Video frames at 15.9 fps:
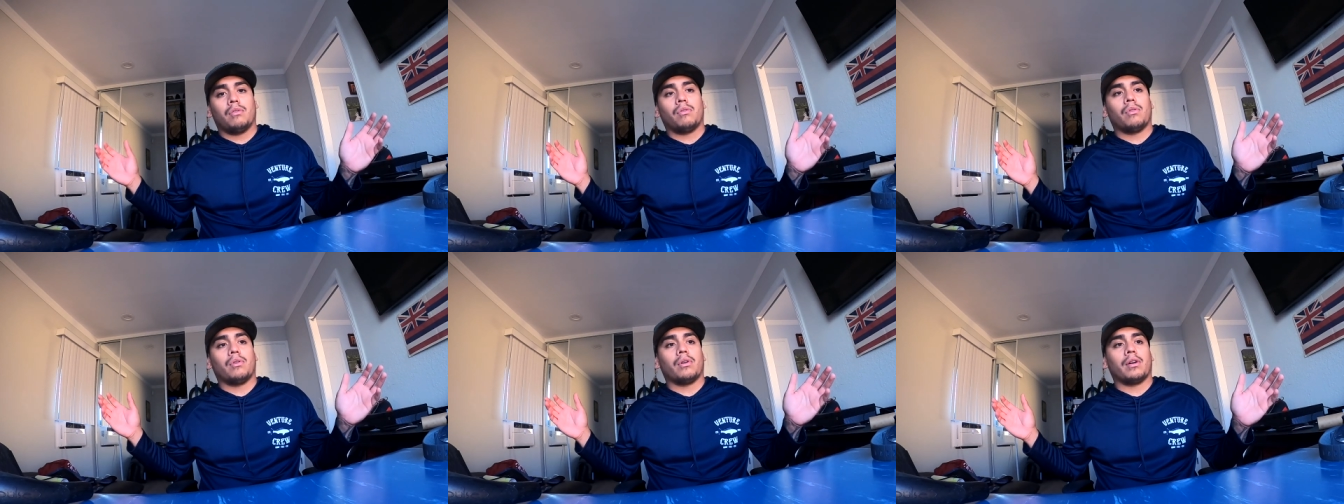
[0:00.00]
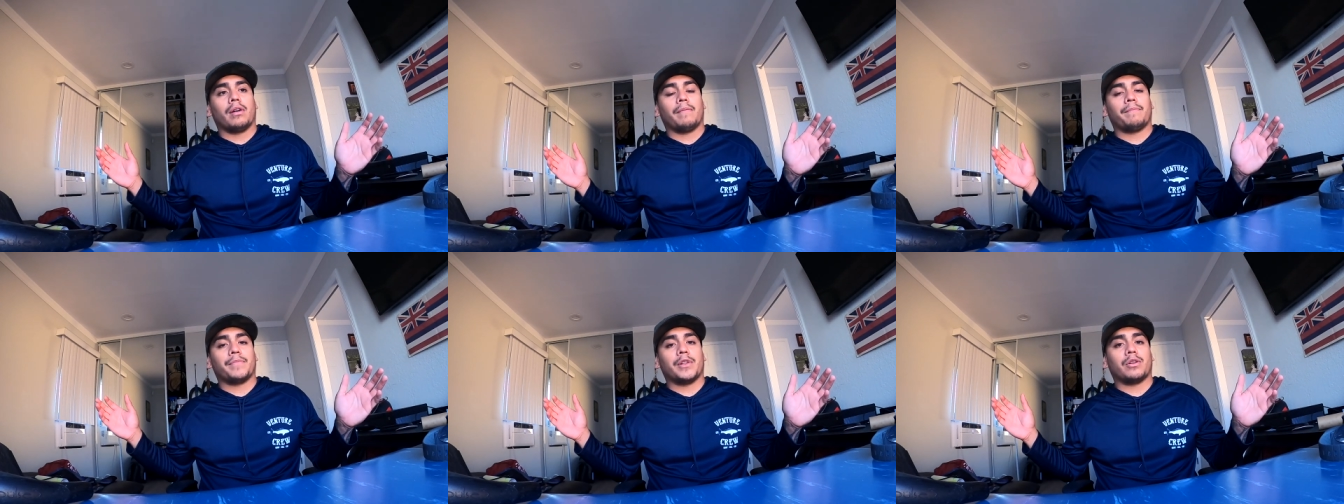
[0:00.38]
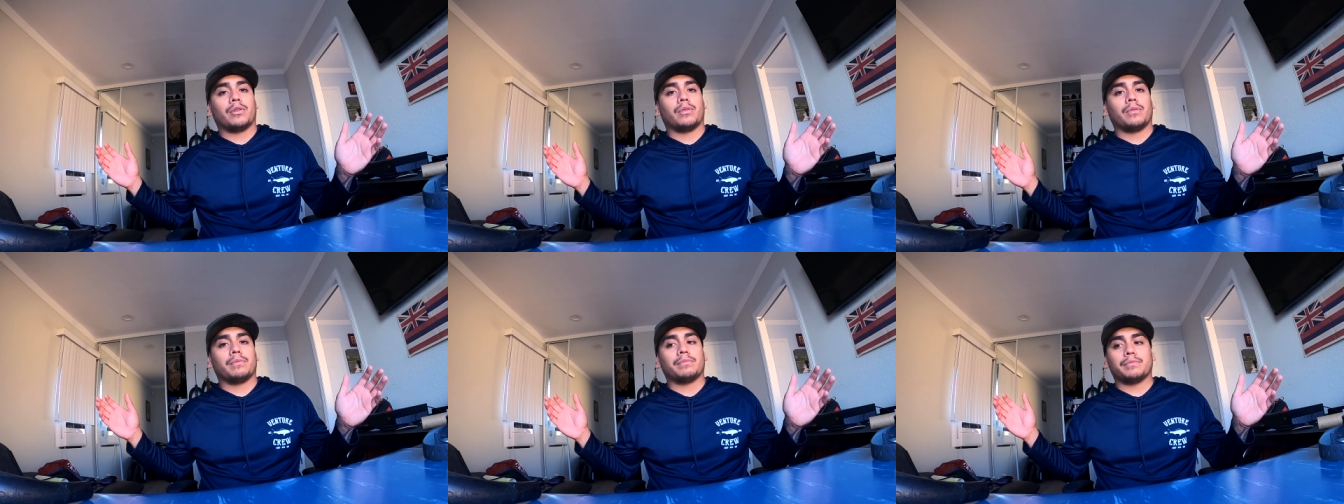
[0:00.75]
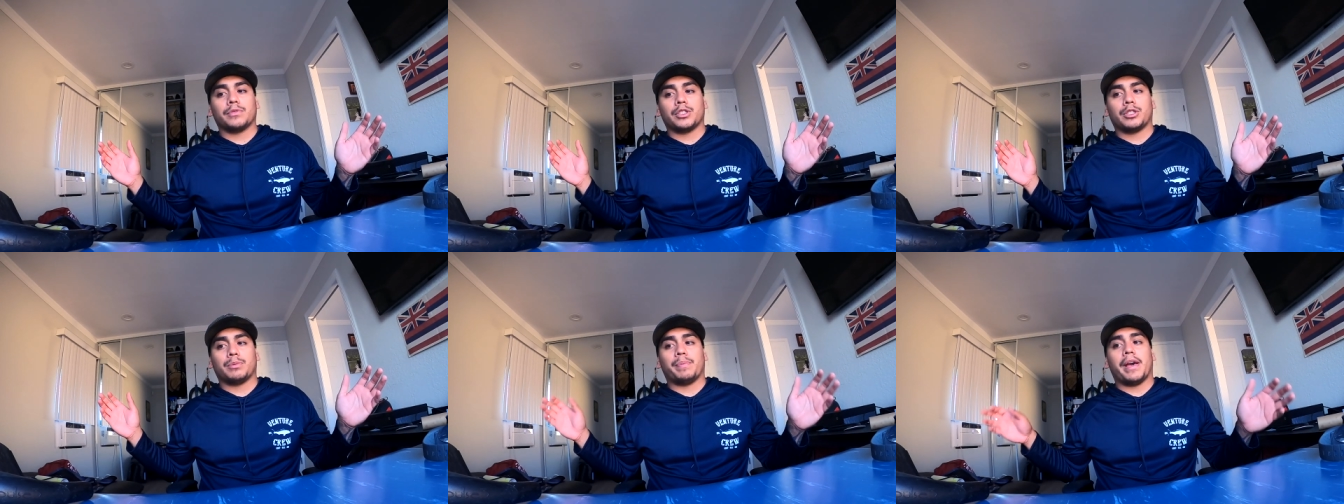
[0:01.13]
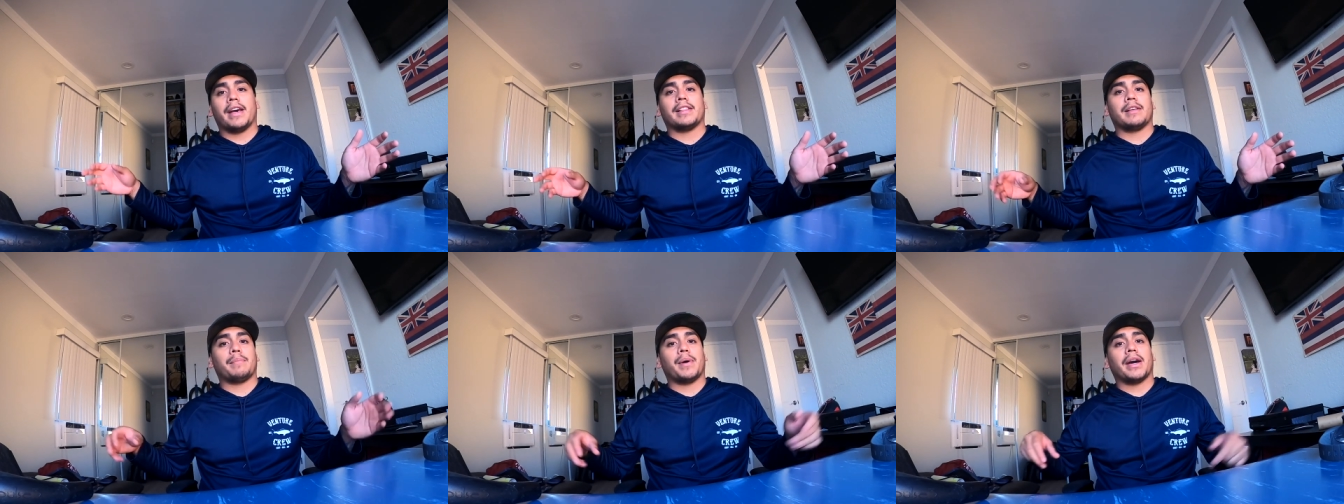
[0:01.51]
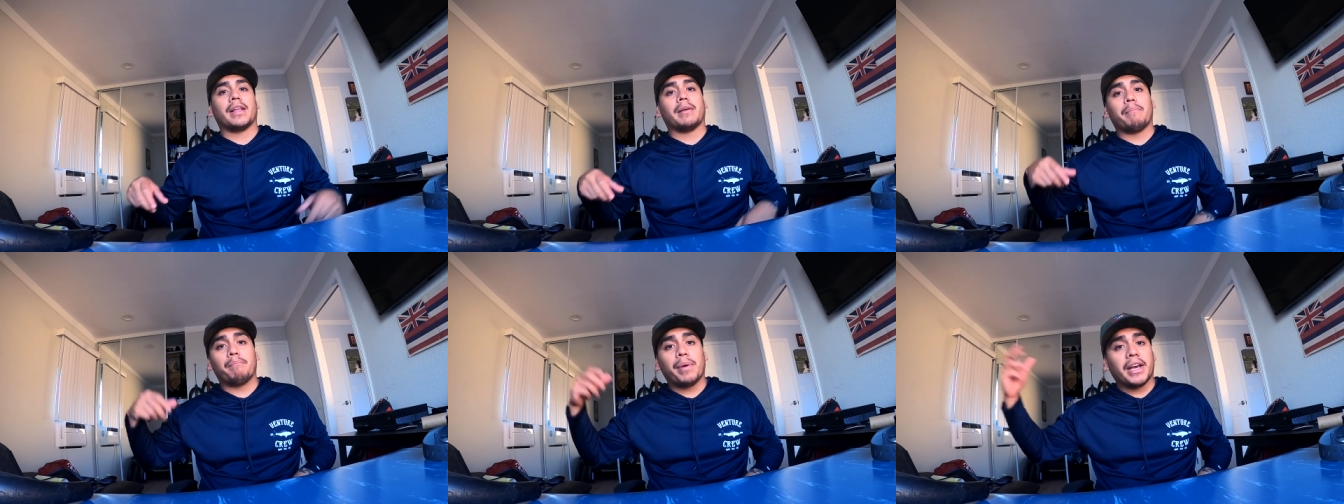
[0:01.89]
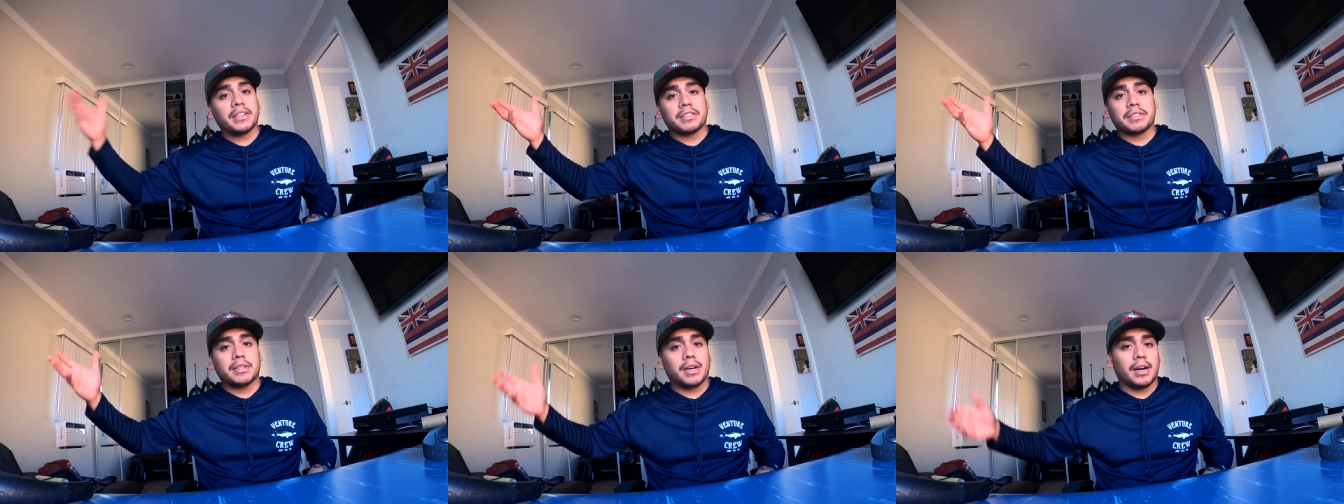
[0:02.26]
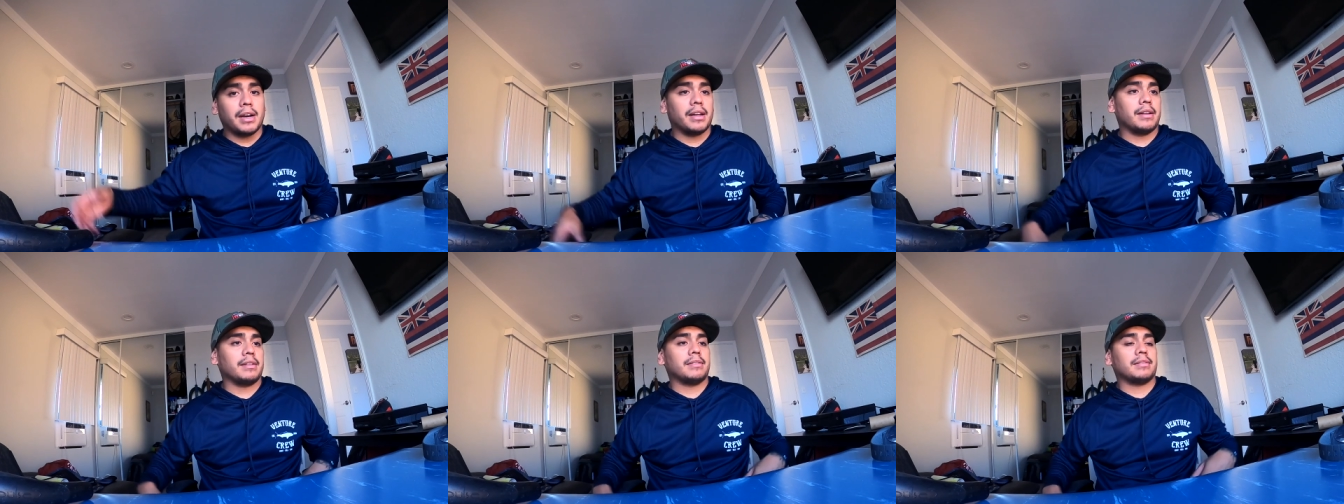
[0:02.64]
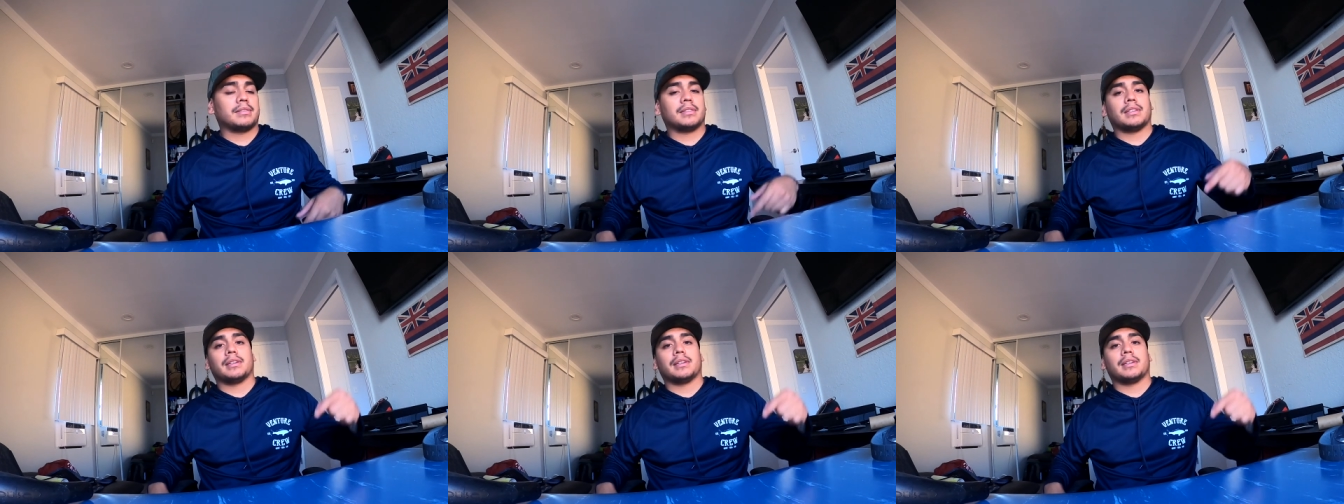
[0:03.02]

or you know, spend and buy the best gun,